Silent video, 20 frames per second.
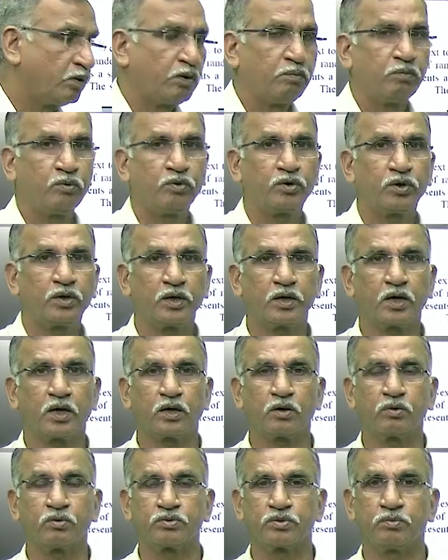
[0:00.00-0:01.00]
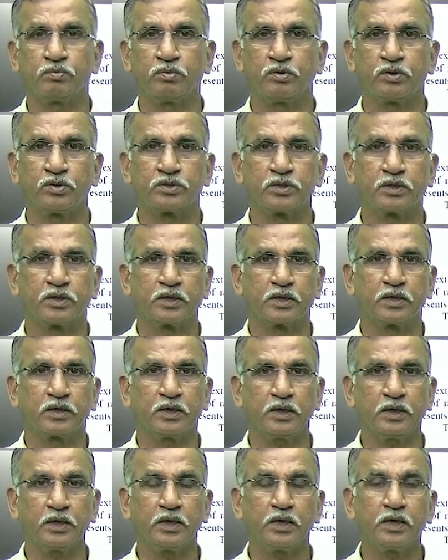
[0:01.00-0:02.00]
Monte Carlo simulation
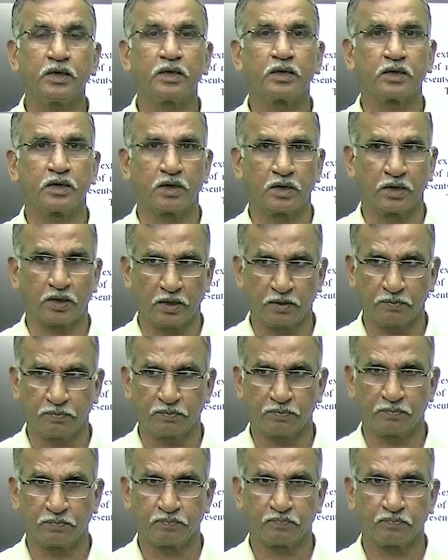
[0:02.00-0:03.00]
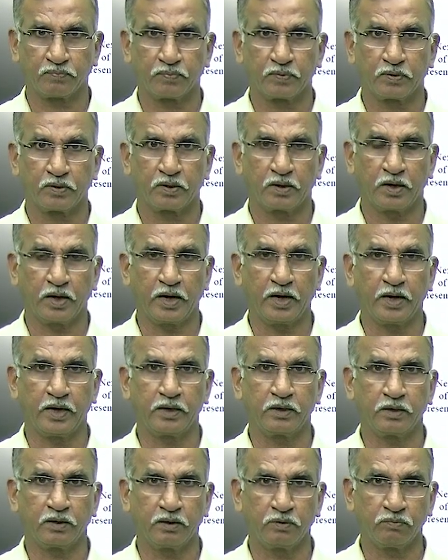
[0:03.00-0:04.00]
technique in real life.
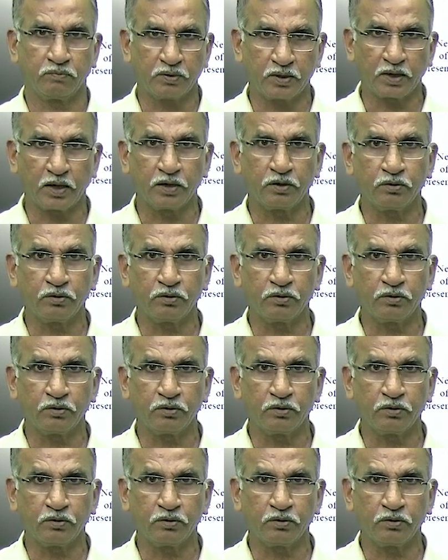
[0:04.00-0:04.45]
And we can